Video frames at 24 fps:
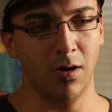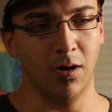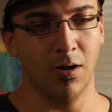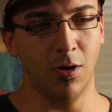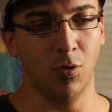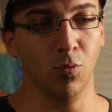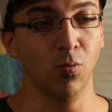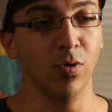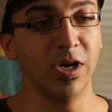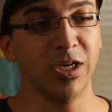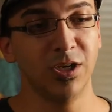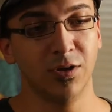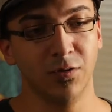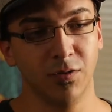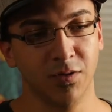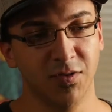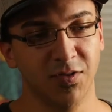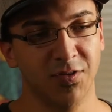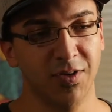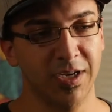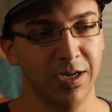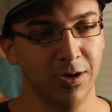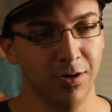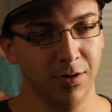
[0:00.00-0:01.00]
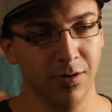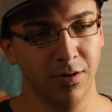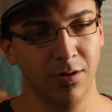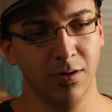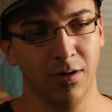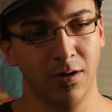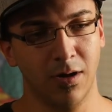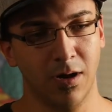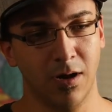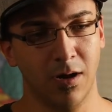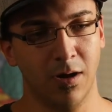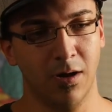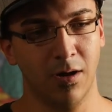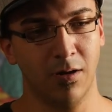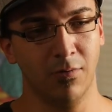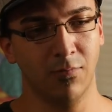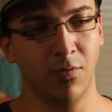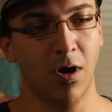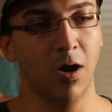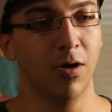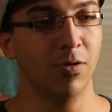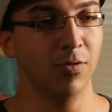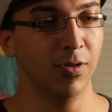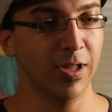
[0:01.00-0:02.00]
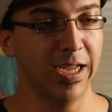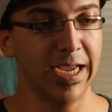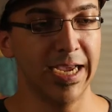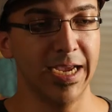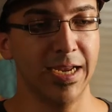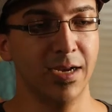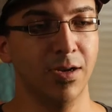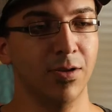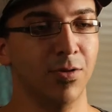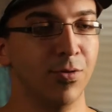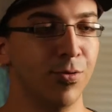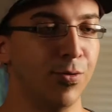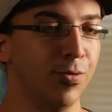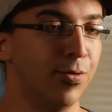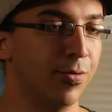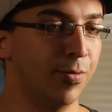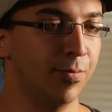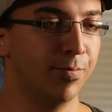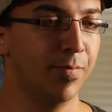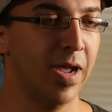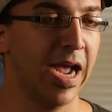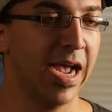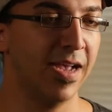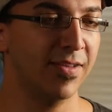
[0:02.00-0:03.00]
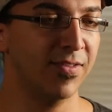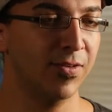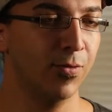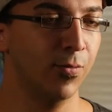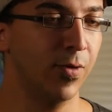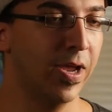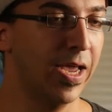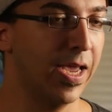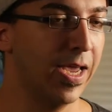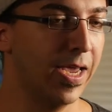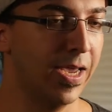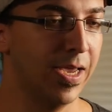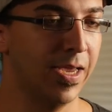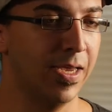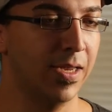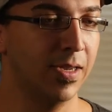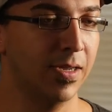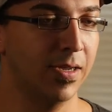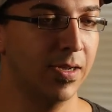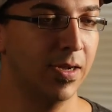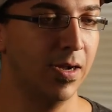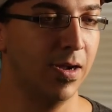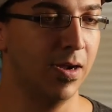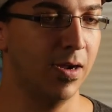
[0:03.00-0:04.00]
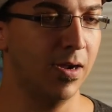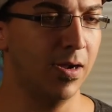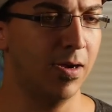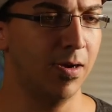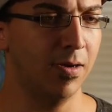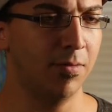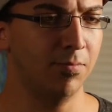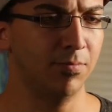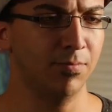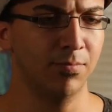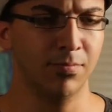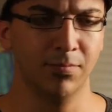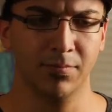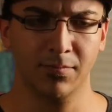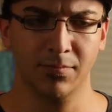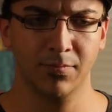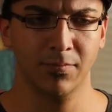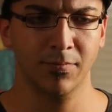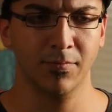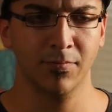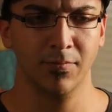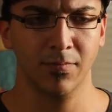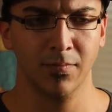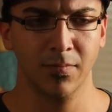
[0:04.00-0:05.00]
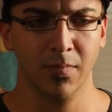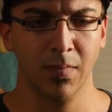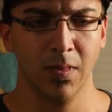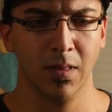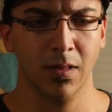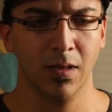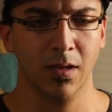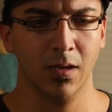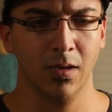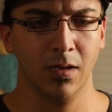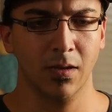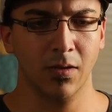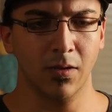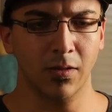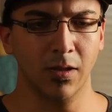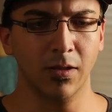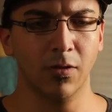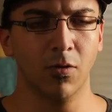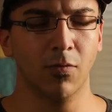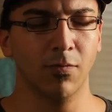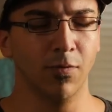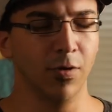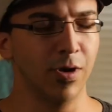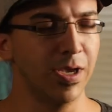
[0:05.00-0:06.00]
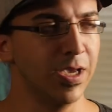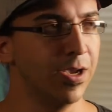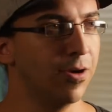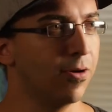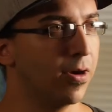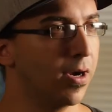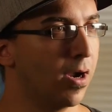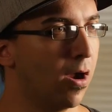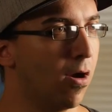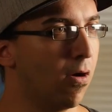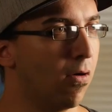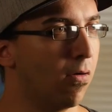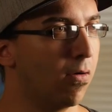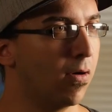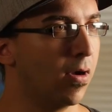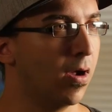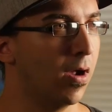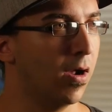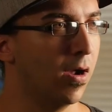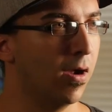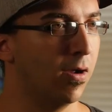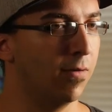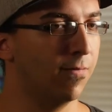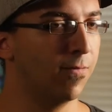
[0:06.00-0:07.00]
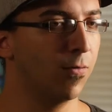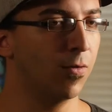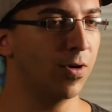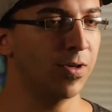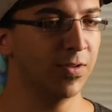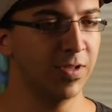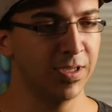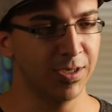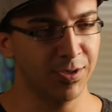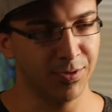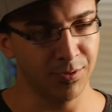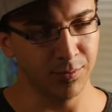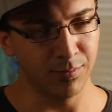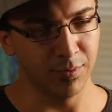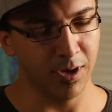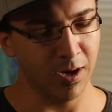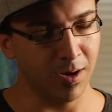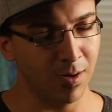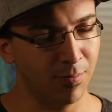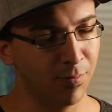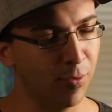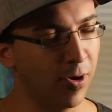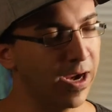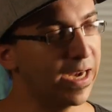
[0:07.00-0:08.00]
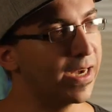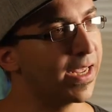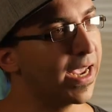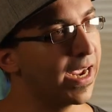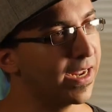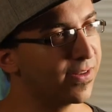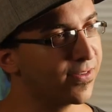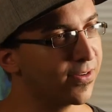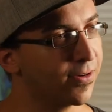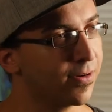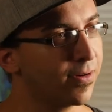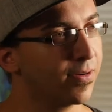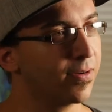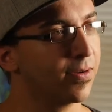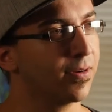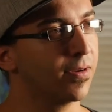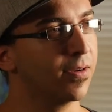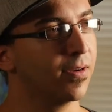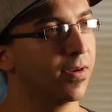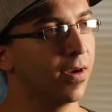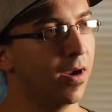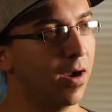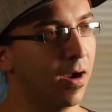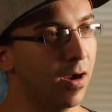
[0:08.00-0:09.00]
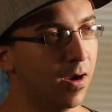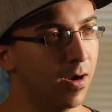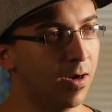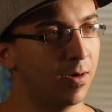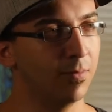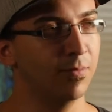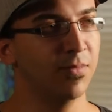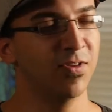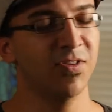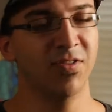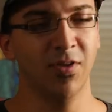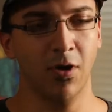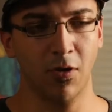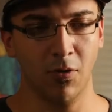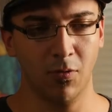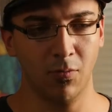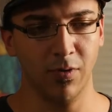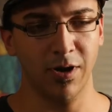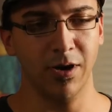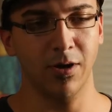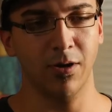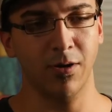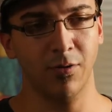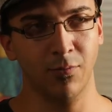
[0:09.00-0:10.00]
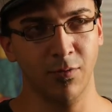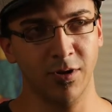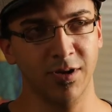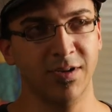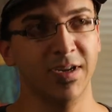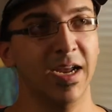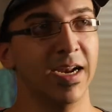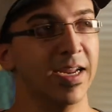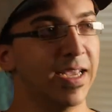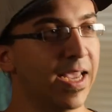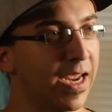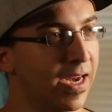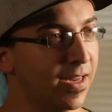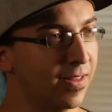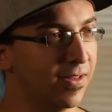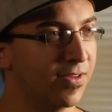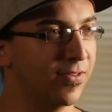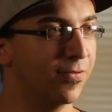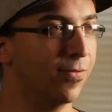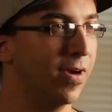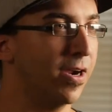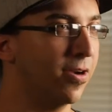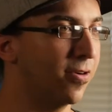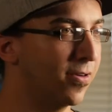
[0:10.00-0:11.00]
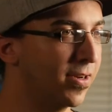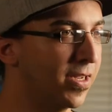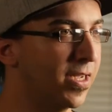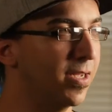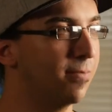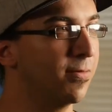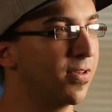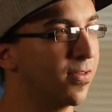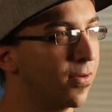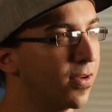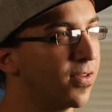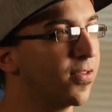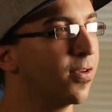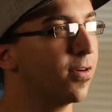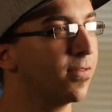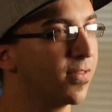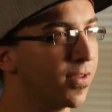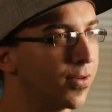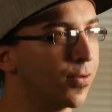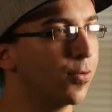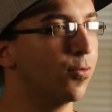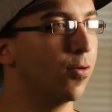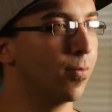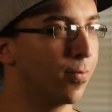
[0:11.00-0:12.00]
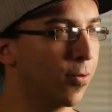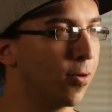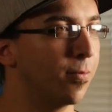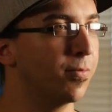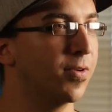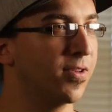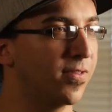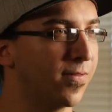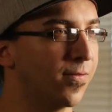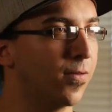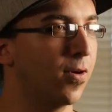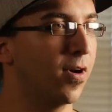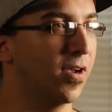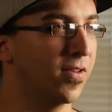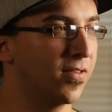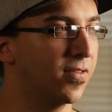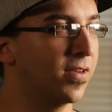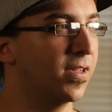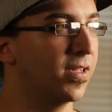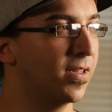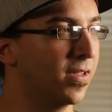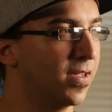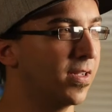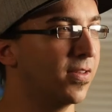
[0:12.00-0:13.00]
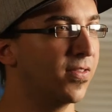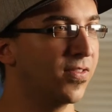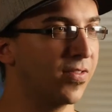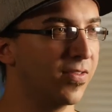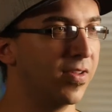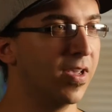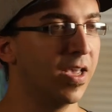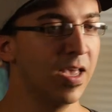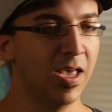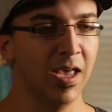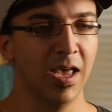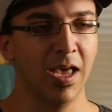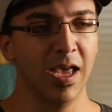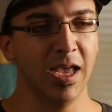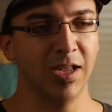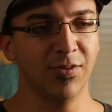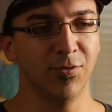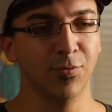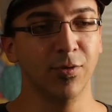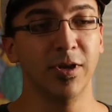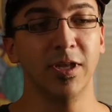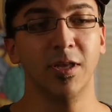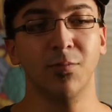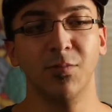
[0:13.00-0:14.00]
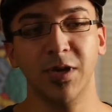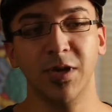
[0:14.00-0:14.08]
original singer, Ronald Lane, who passed away a little over a year ago, unfortunately, to brain cancer. So we're dedicating this record to him. So it serves a dual purpose for us, and it's really